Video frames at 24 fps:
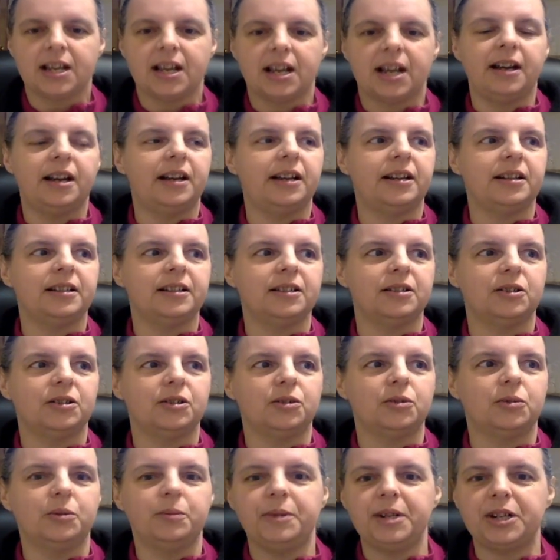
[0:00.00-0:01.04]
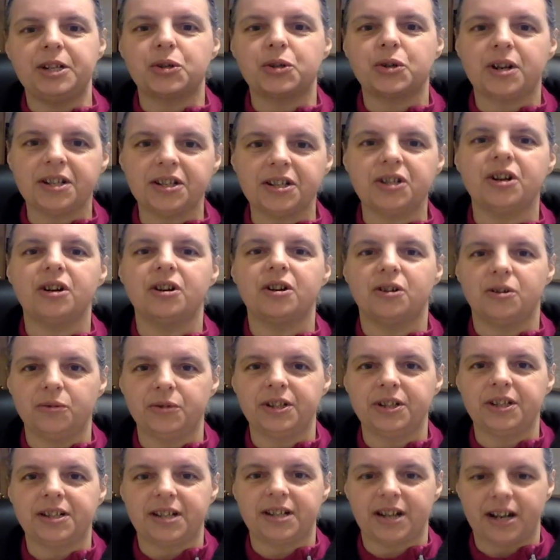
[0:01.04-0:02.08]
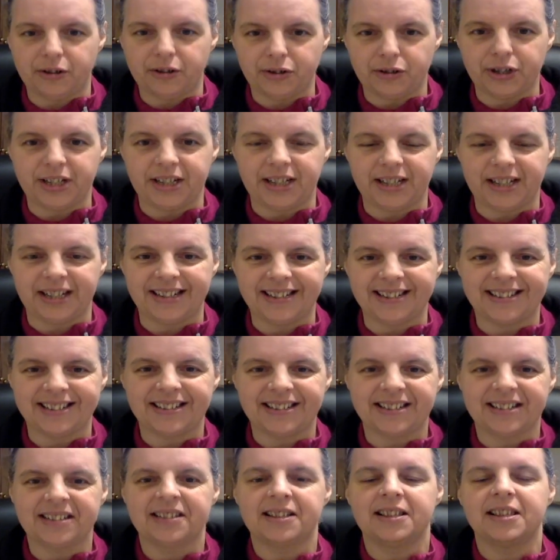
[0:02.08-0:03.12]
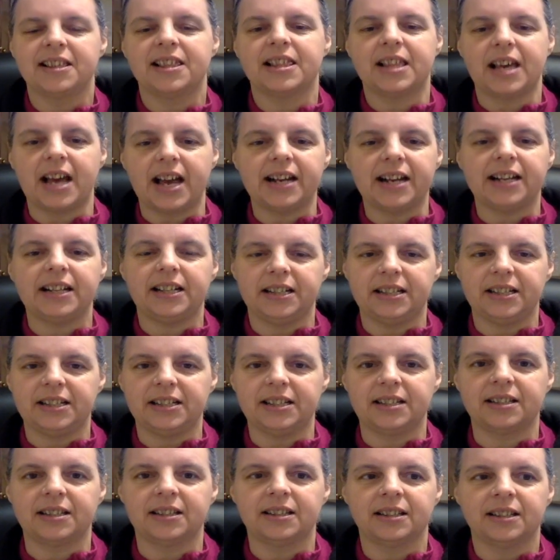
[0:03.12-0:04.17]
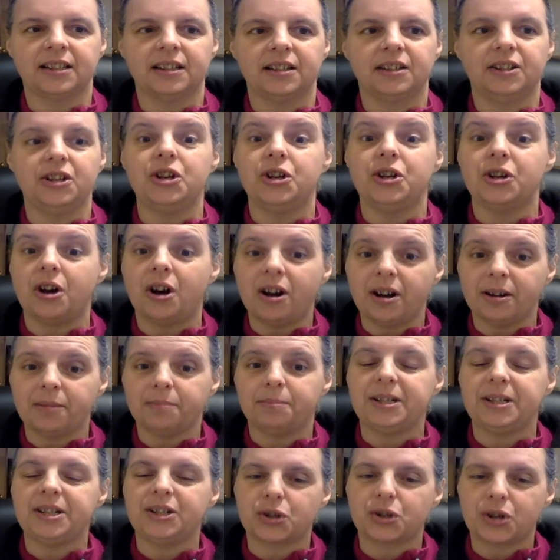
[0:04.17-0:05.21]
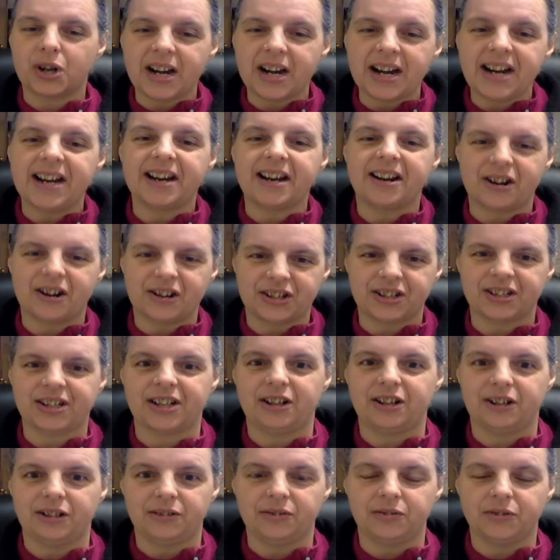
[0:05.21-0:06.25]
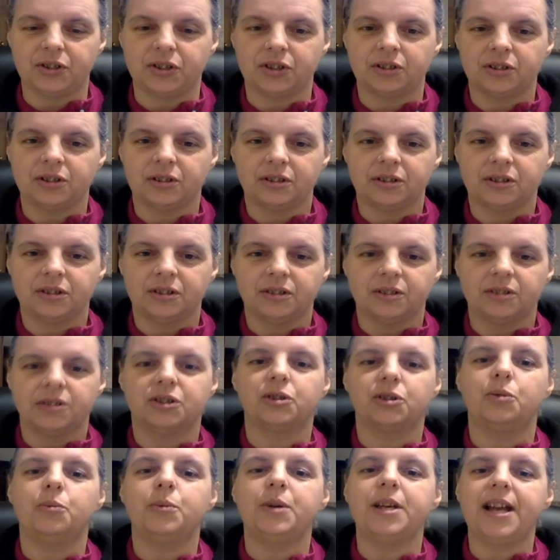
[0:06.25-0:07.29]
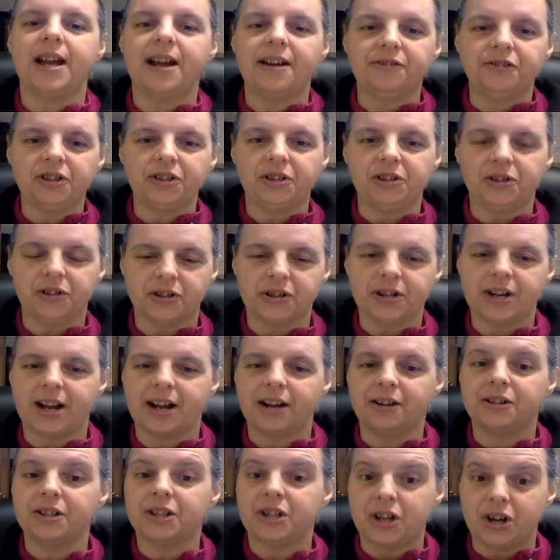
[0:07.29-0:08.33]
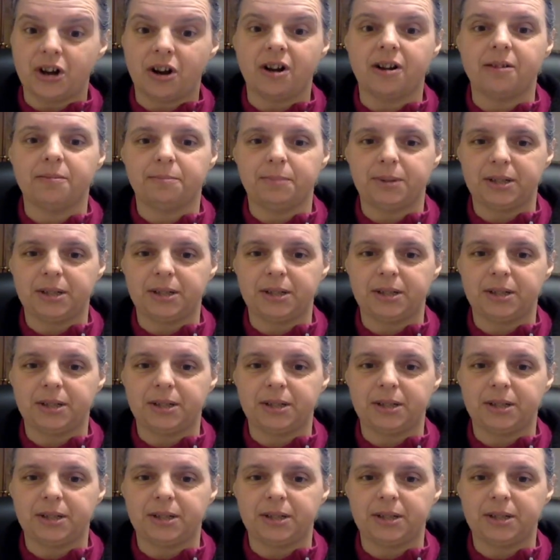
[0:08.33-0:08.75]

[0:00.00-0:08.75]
And when we trust our own integrity, that is not betraying ourselves. So we have to learn how to not